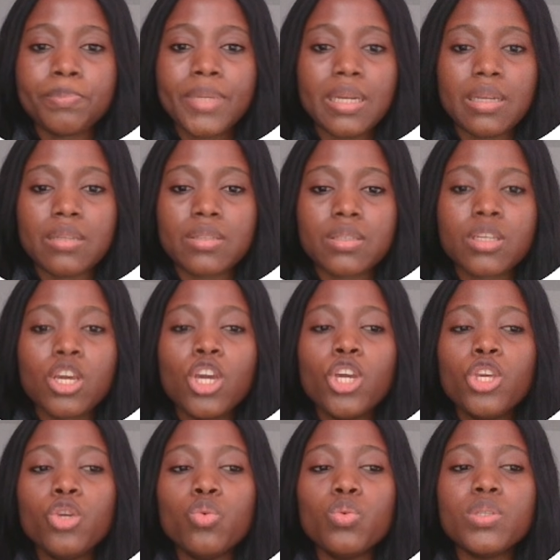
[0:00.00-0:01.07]
place.
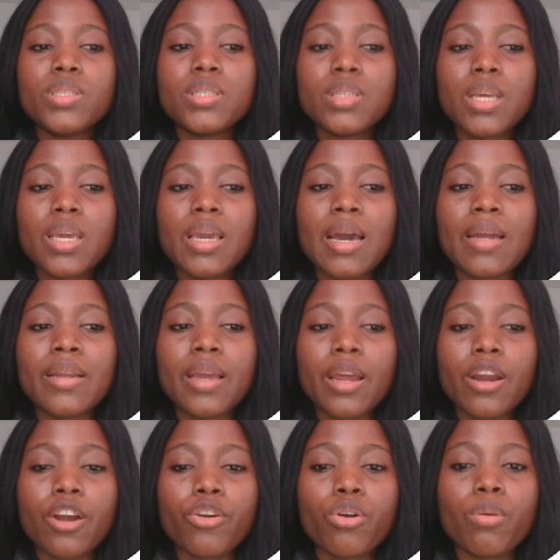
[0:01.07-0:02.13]
You will see an
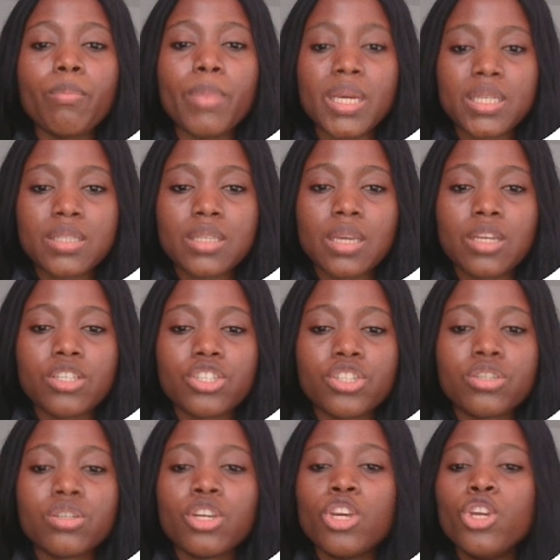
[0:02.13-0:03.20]
error
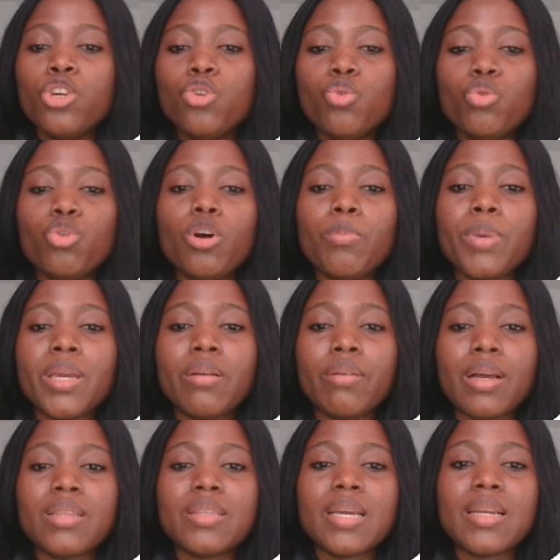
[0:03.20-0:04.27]
message. You will not be
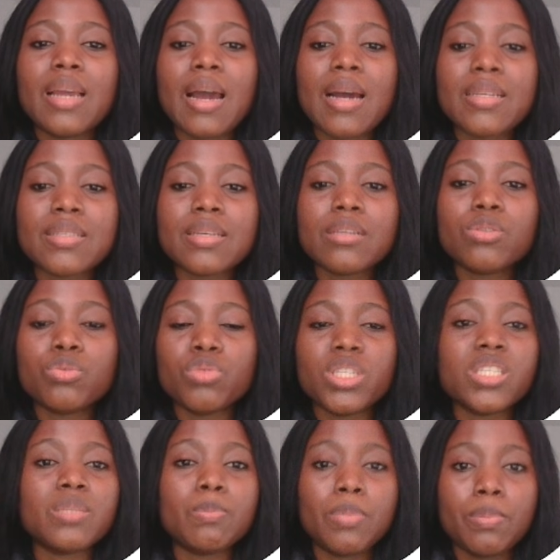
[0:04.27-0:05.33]
granted access to
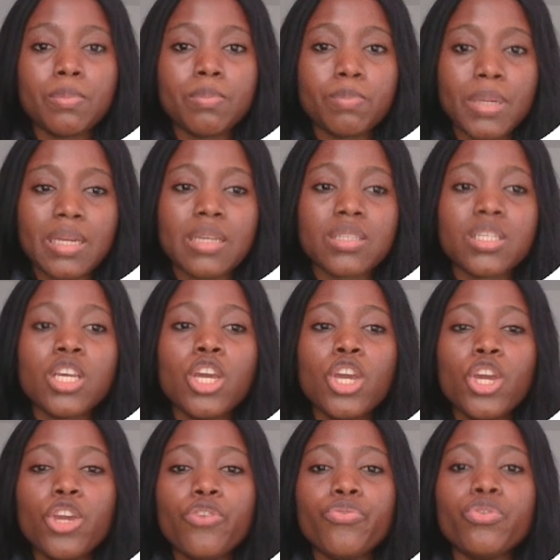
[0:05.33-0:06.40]
this place
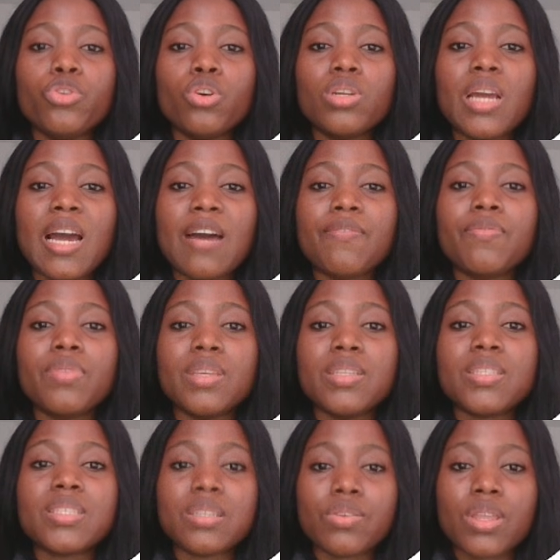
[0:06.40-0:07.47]
if you don't have
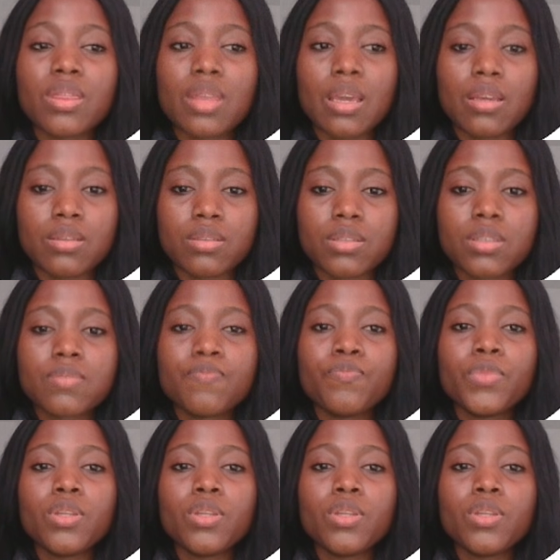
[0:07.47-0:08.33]
these three things